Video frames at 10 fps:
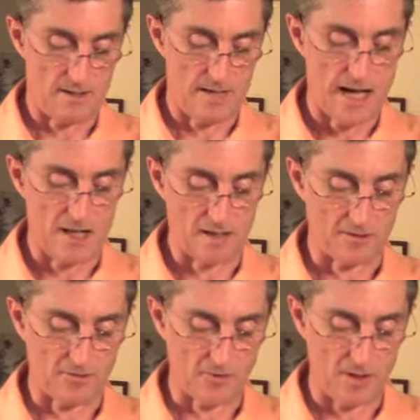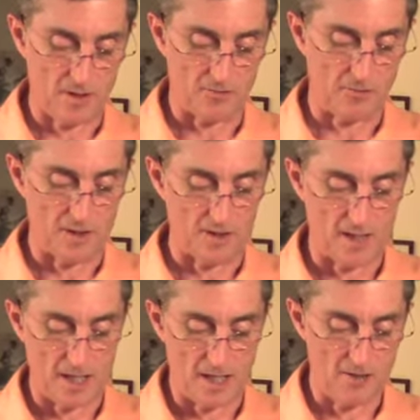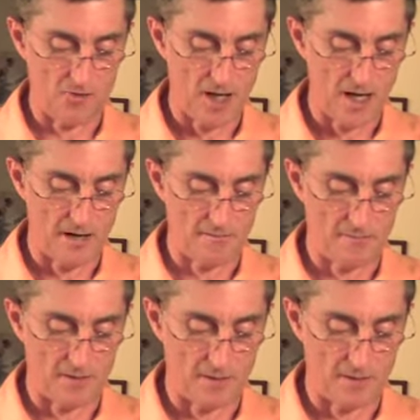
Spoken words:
Alex is that they each have